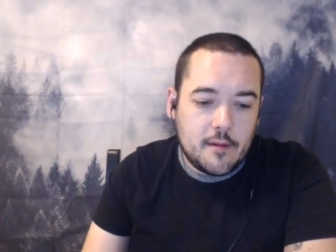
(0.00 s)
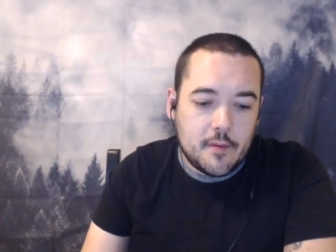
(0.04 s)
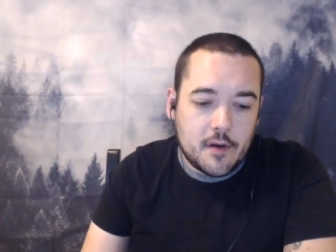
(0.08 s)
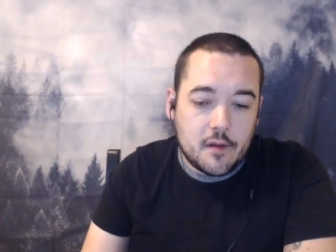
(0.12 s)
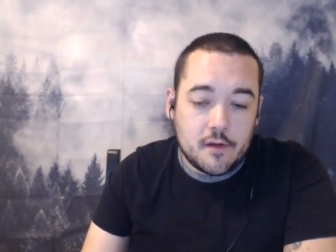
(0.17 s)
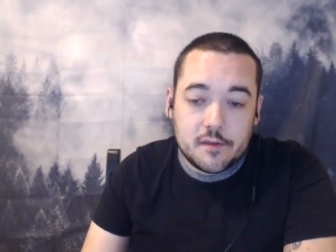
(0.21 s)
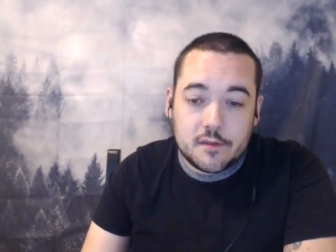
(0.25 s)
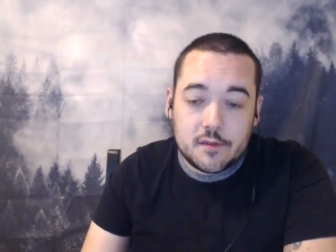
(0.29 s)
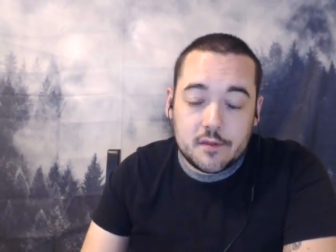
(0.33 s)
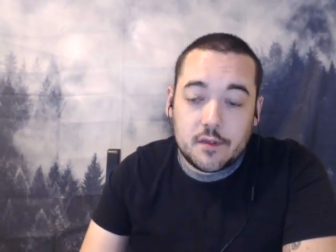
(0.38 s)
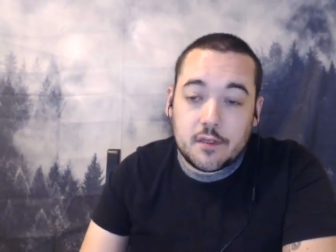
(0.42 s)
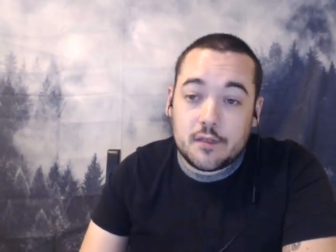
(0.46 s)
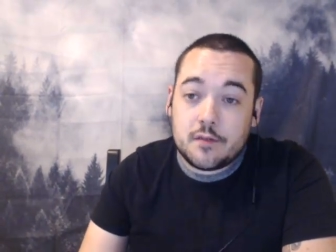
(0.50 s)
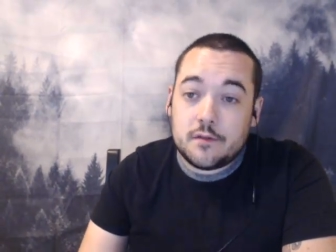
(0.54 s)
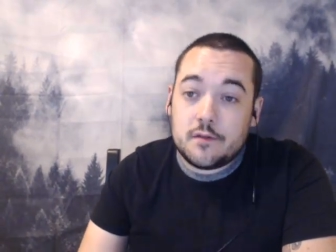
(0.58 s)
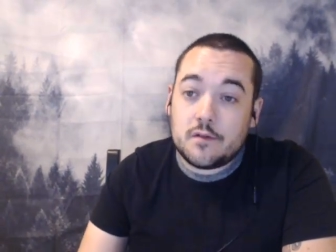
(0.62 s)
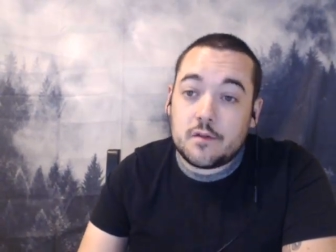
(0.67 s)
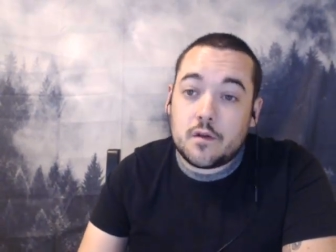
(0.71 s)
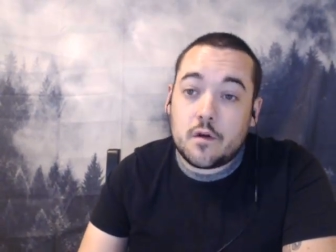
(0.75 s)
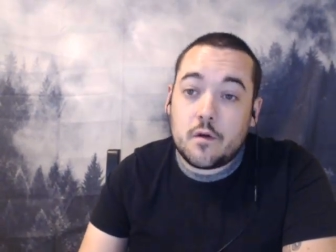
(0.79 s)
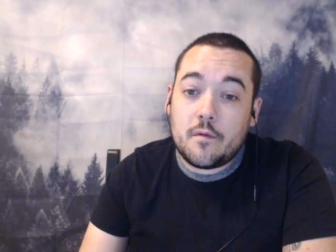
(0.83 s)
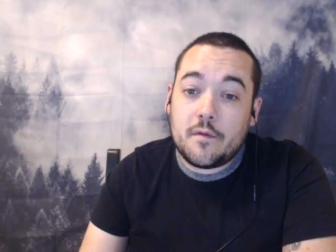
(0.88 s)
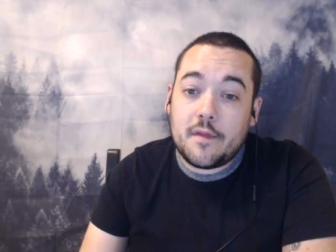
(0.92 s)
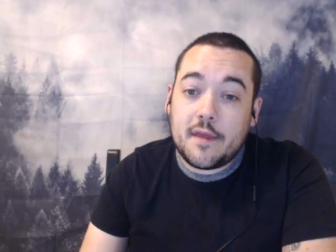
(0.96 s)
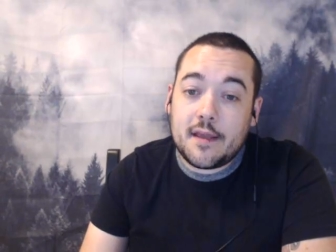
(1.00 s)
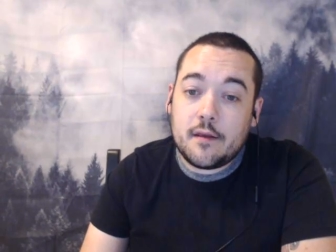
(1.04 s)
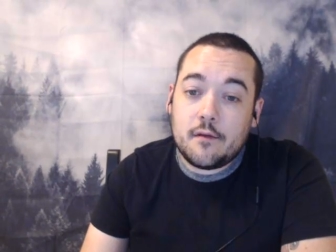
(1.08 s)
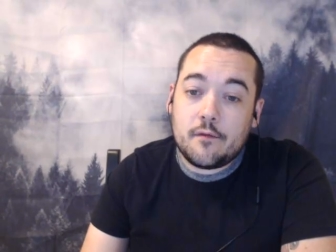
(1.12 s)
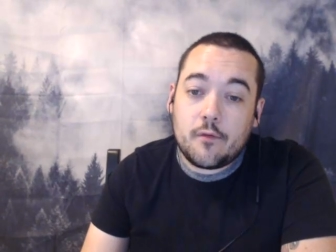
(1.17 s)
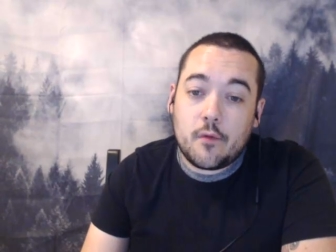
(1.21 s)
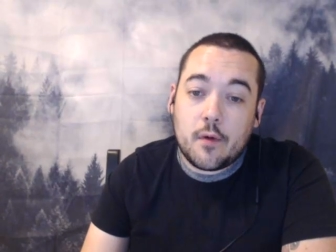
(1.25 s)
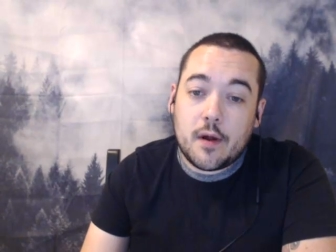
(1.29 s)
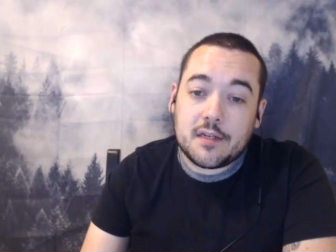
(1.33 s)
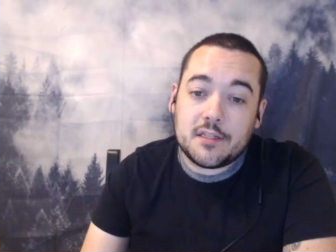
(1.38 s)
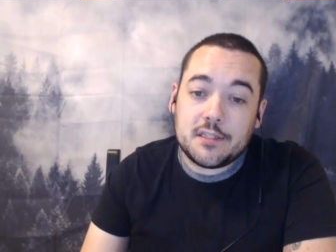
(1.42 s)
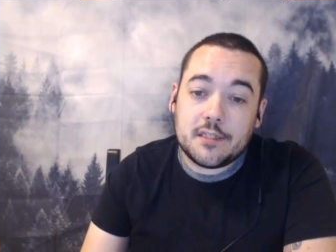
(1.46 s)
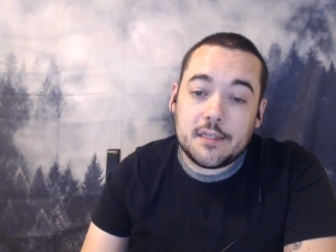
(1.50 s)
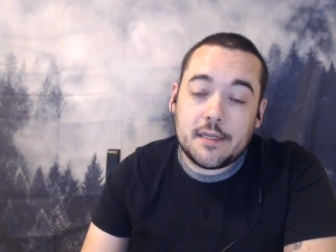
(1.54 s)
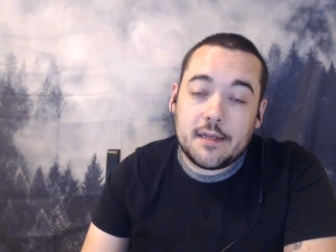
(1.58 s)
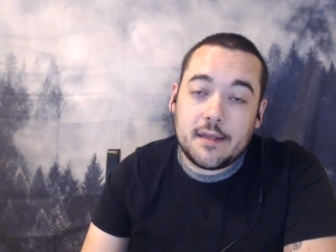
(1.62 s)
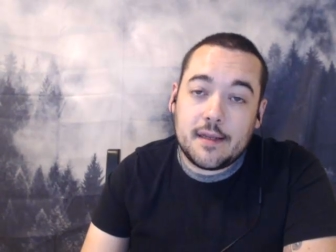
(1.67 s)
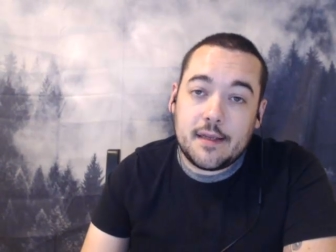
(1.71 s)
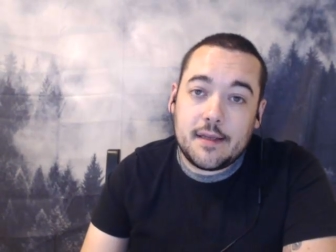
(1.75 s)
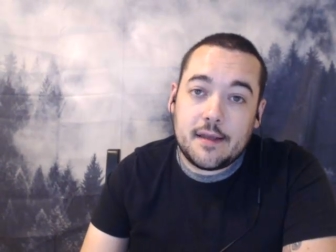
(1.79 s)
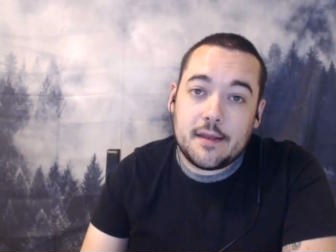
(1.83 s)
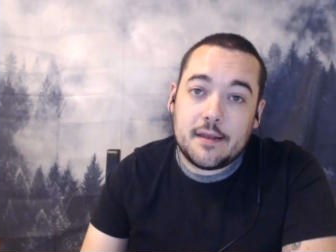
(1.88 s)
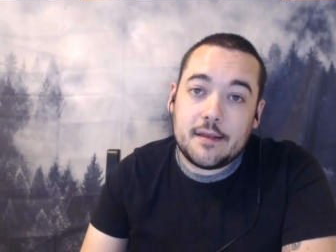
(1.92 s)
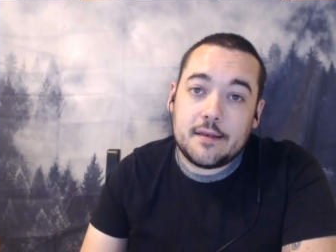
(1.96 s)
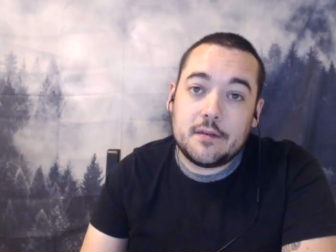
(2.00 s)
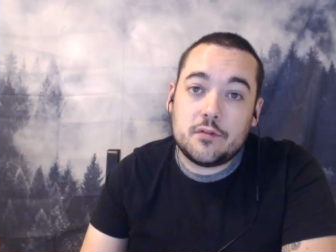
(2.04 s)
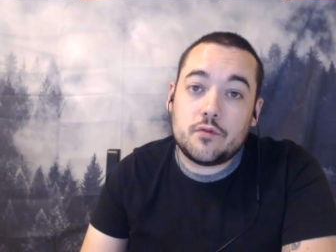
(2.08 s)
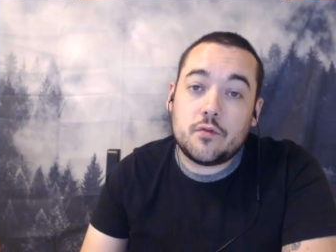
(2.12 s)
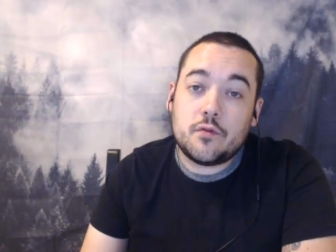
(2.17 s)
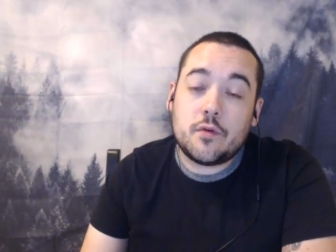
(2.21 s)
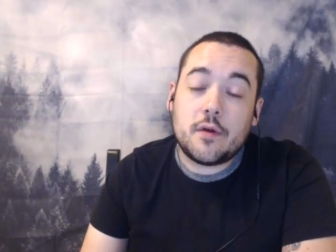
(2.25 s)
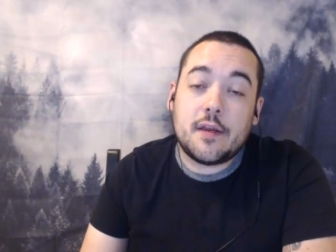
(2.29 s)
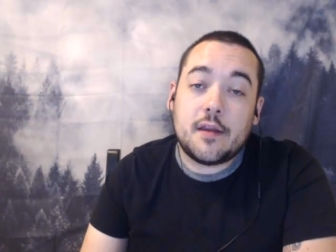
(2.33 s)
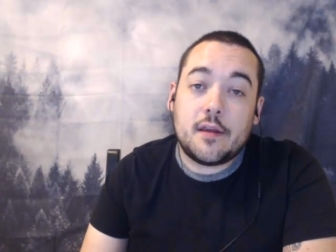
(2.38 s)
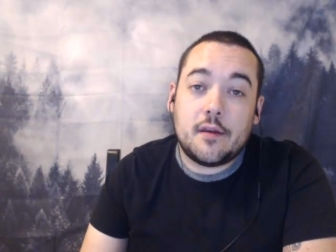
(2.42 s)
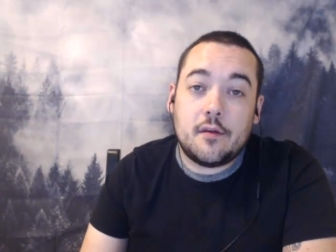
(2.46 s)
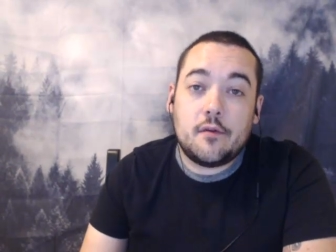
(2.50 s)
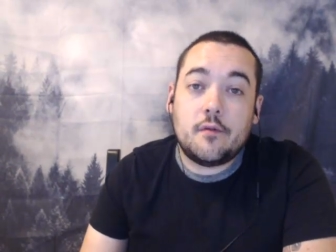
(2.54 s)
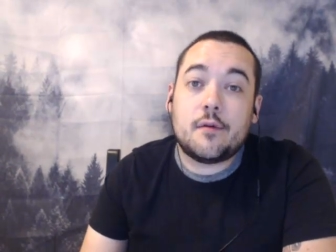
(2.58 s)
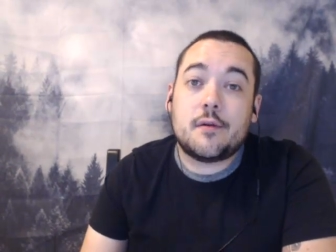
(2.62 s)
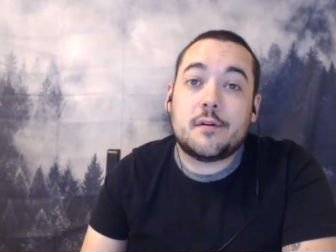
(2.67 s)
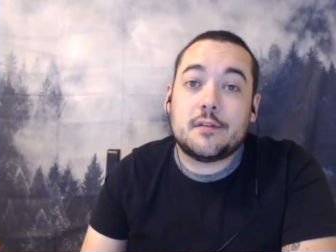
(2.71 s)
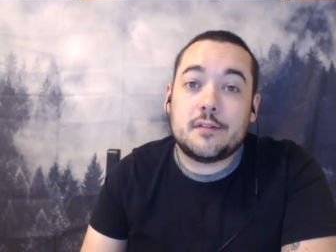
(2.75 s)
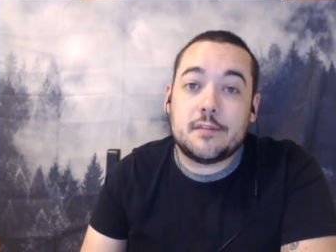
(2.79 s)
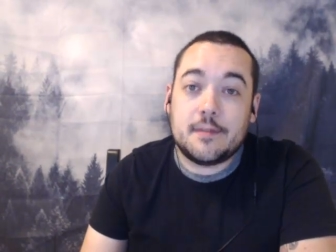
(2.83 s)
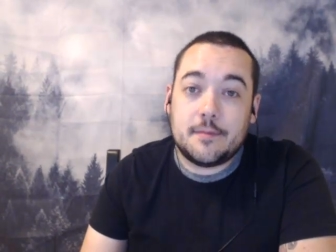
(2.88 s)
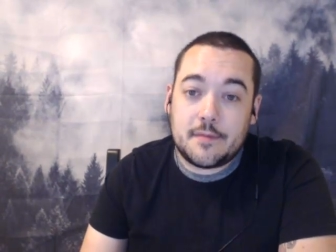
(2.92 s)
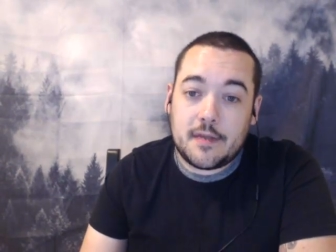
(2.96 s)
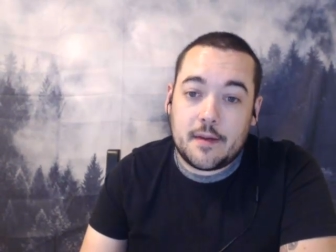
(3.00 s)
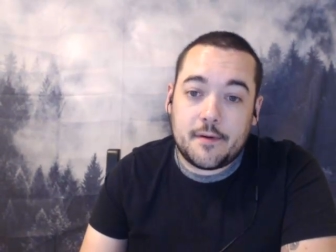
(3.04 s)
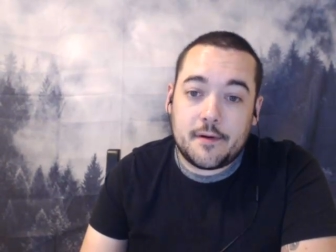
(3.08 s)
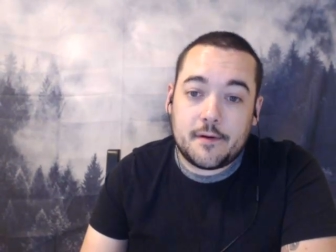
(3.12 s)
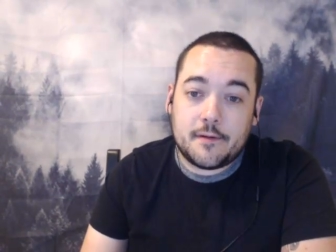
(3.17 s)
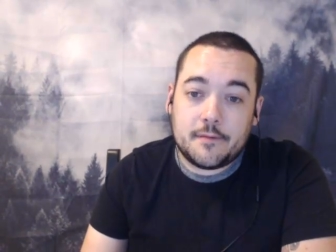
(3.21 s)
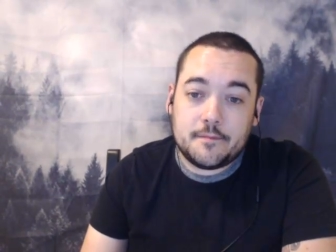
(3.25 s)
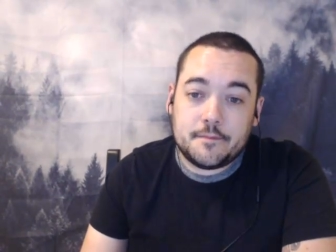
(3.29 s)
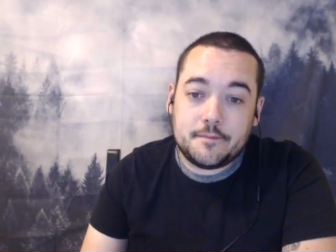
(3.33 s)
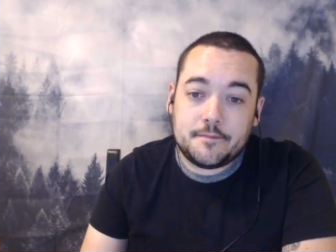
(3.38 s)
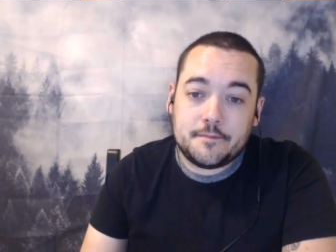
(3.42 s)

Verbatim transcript: but it looks good so thank you for watching and enjoy your september